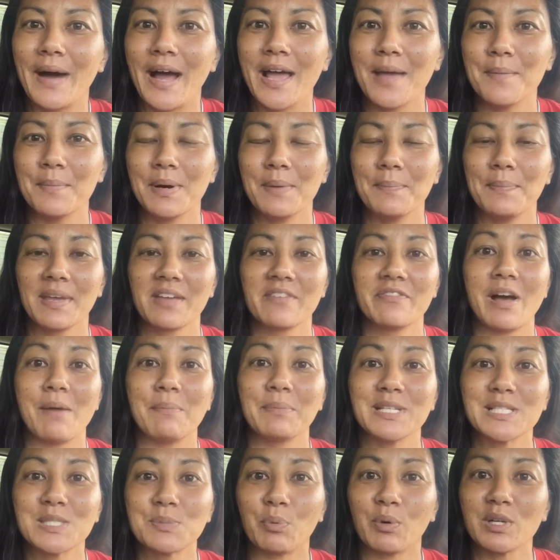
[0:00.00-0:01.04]
I'm a big
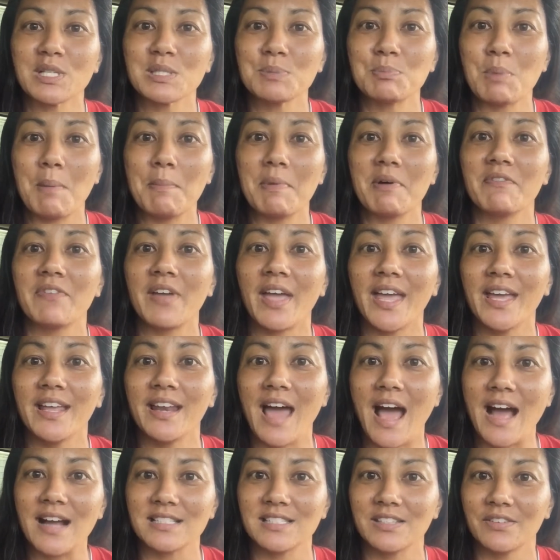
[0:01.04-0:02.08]
family sports mom of eight
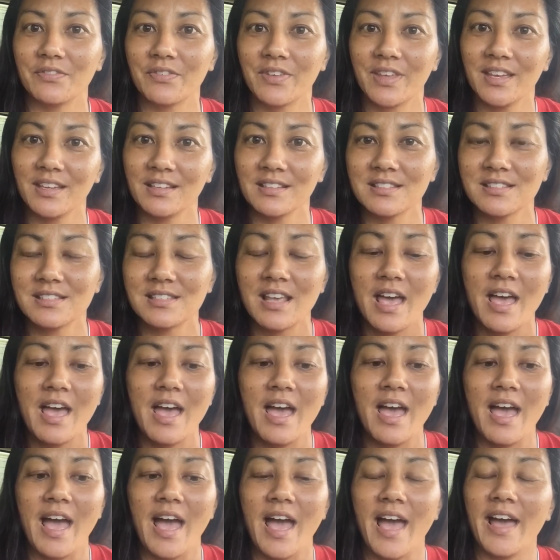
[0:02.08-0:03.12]
active kids,
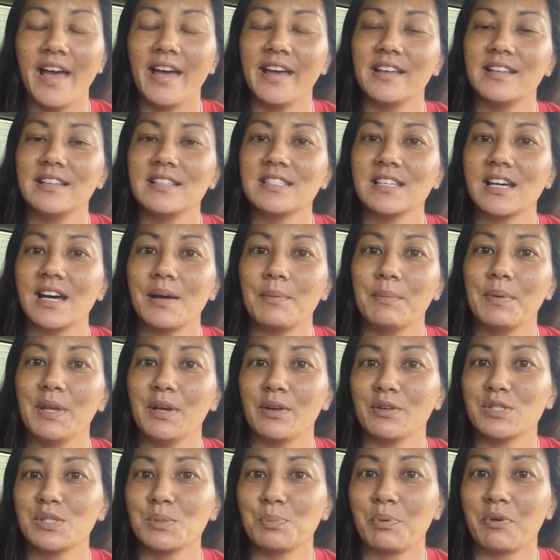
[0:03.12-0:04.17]
and I'm
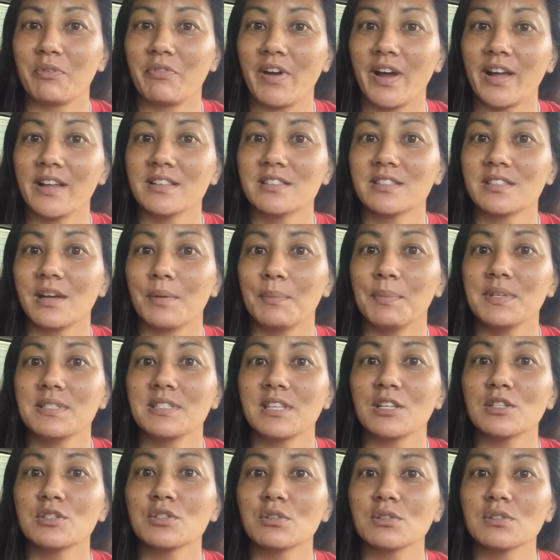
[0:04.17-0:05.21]
here to provide some
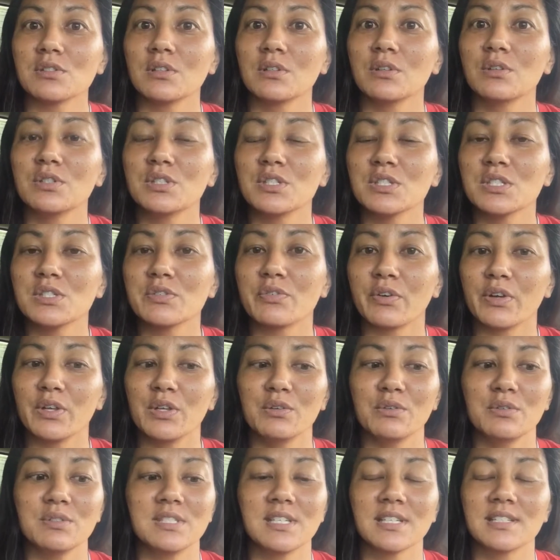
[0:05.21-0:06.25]
essential solutions for
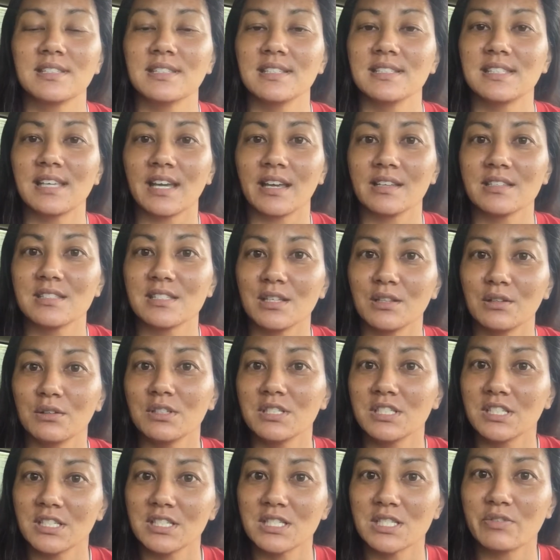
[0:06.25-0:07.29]
you 60 second
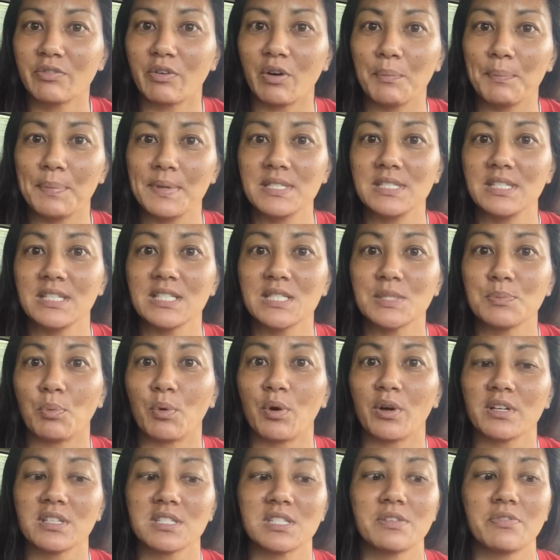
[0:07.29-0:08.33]
solutions for busy
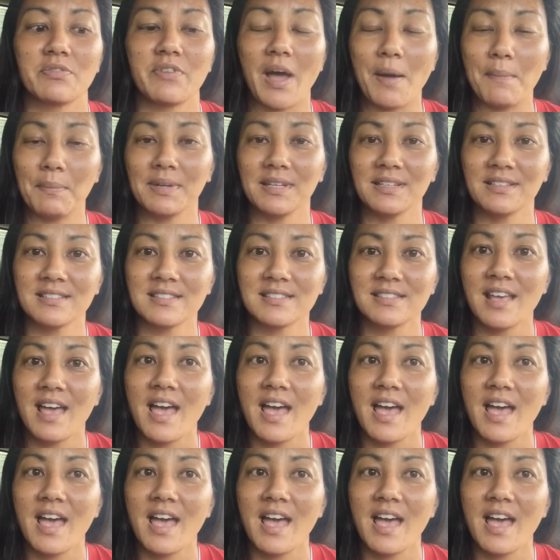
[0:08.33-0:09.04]
sports families.